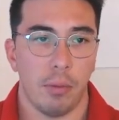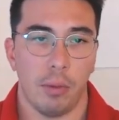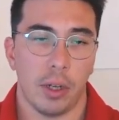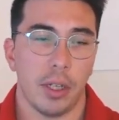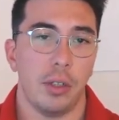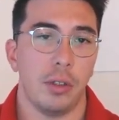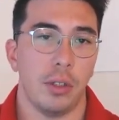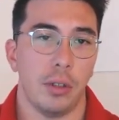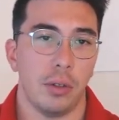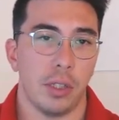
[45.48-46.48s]
What can you
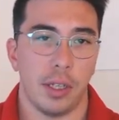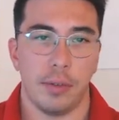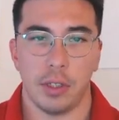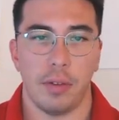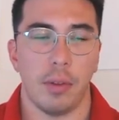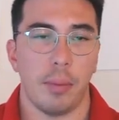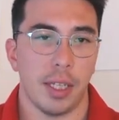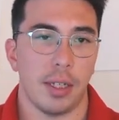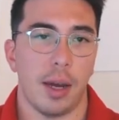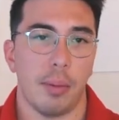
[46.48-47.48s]
do to give yourself the
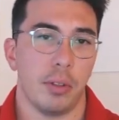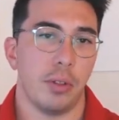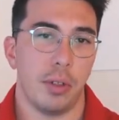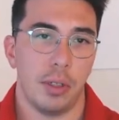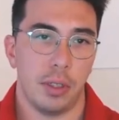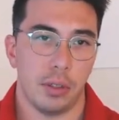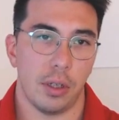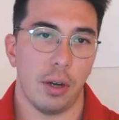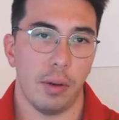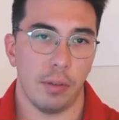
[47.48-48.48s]
best opportunities
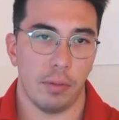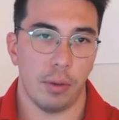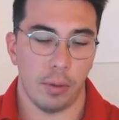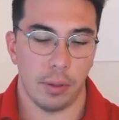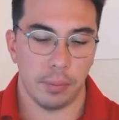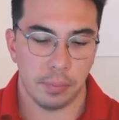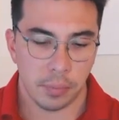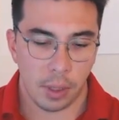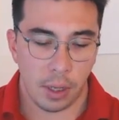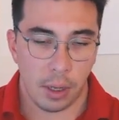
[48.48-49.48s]
going forward?
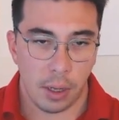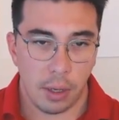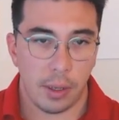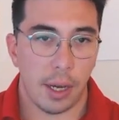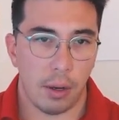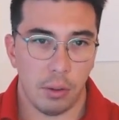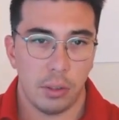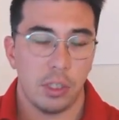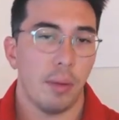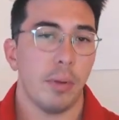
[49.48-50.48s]
Now,
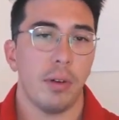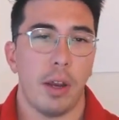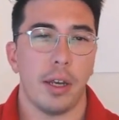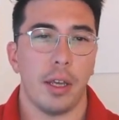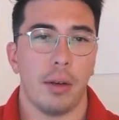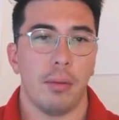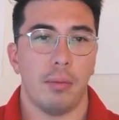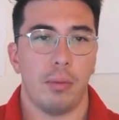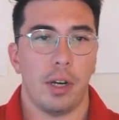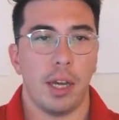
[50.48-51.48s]
jumping right in,
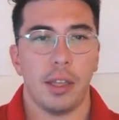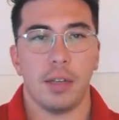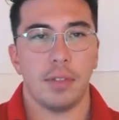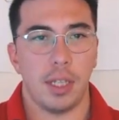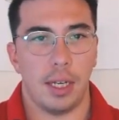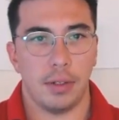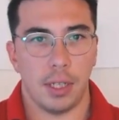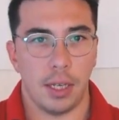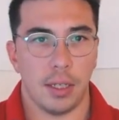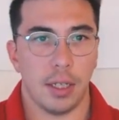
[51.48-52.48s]
when I think of a data
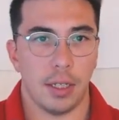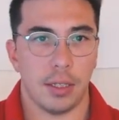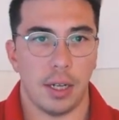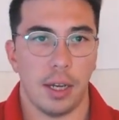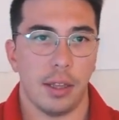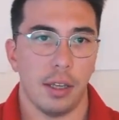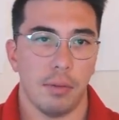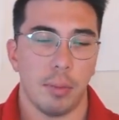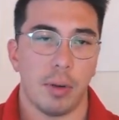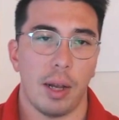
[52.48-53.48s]
scientist, I think
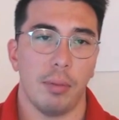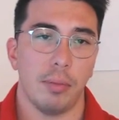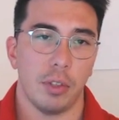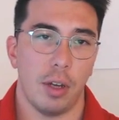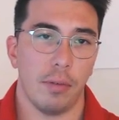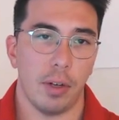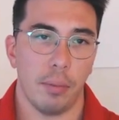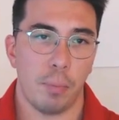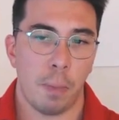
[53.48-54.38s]
of a problem solver.